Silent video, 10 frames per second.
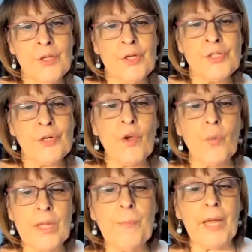so that
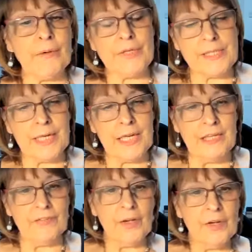we might
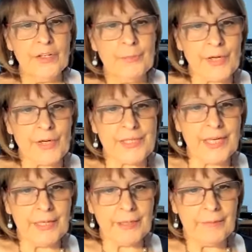receive
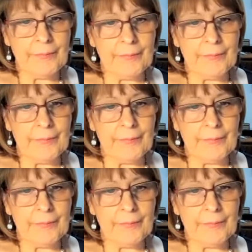mercy.